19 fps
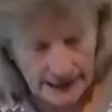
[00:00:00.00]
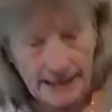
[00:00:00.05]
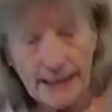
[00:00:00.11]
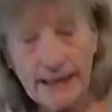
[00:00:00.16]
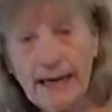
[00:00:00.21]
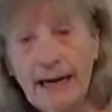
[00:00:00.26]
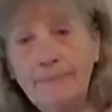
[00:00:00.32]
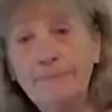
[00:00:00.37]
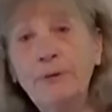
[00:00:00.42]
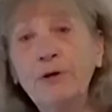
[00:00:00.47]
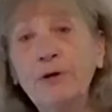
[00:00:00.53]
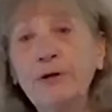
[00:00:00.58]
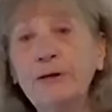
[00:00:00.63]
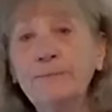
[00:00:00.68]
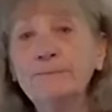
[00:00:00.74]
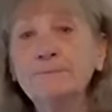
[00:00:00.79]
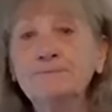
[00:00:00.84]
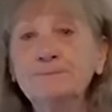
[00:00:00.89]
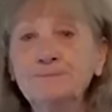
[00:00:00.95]
And I
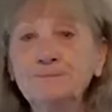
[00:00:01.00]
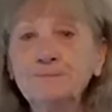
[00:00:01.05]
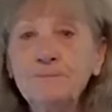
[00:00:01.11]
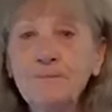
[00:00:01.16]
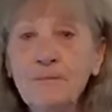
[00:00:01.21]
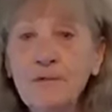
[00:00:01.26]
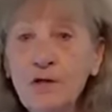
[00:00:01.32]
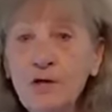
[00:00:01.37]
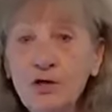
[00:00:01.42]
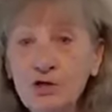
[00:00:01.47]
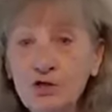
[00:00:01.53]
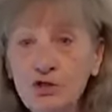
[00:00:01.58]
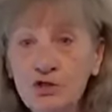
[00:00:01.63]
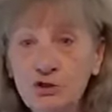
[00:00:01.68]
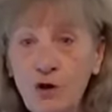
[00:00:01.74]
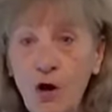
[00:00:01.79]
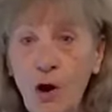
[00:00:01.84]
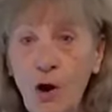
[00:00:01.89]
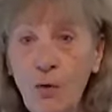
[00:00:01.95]
put
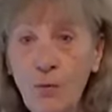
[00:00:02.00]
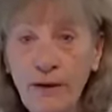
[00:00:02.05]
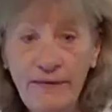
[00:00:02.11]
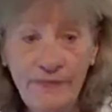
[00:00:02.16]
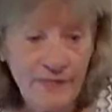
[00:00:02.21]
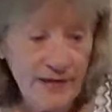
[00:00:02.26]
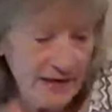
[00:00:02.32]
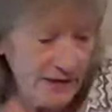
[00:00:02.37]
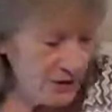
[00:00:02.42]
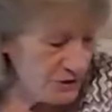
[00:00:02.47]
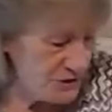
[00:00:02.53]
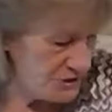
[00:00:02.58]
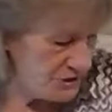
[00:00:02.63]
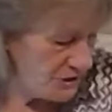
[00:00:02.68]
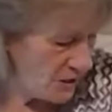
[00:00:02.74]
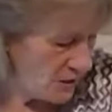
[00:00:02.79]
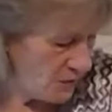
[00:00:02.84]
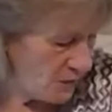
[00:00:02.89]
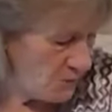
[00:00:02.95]
straw in there,
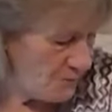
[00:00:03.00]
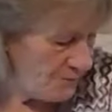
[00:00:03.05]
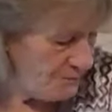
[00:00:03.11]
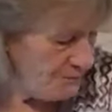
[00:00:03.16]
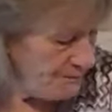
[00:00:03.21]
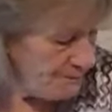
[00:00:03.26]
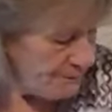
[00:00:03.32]
so